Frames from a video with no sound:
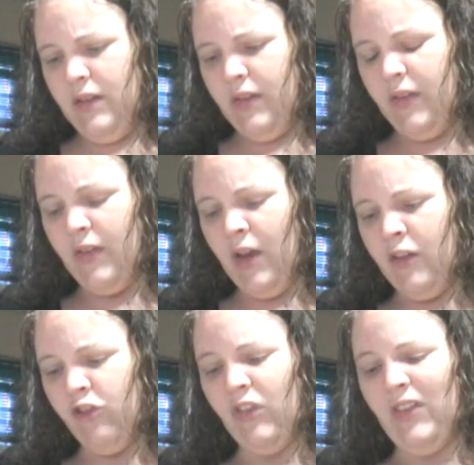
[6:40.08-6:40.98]
the
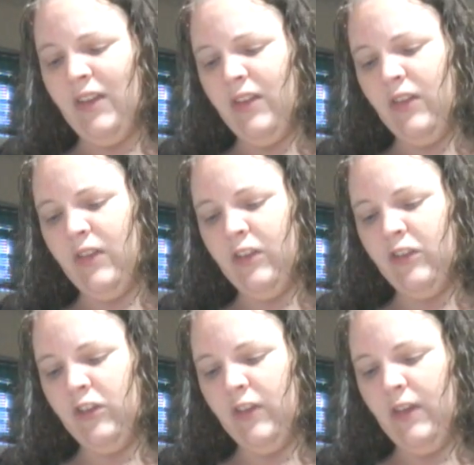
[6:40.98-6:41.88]
size, just like the
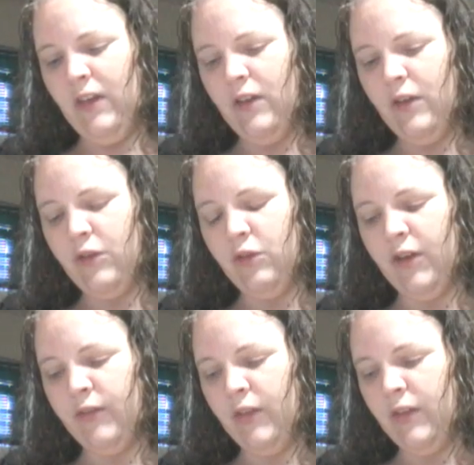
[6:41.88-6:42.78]
stitches. So we'll
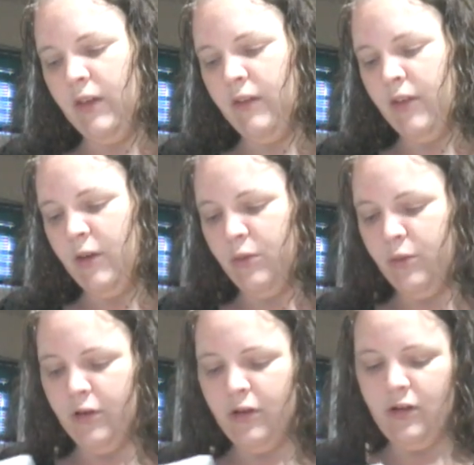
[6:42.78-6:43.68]
have to see if that will
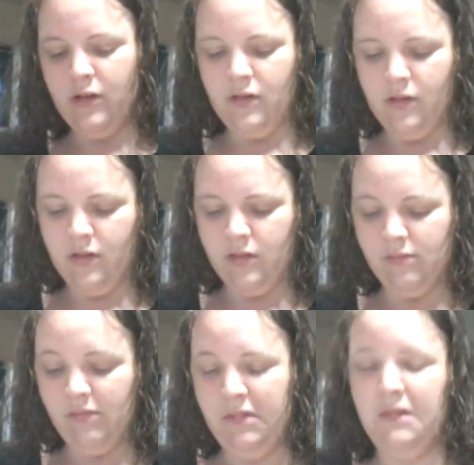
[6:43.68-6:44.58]
work on it.
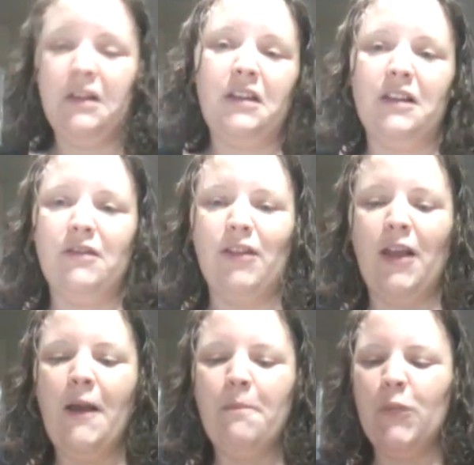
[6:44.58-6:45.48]
Anyway,
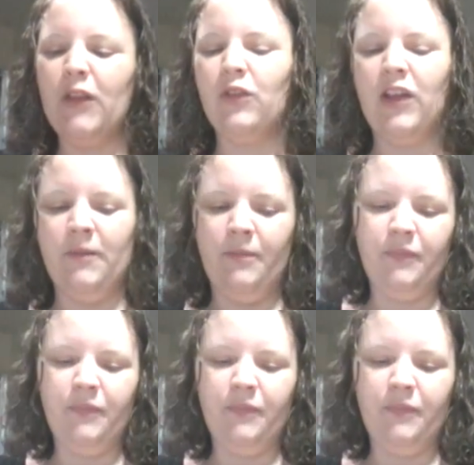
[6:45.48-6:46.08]
that's okay.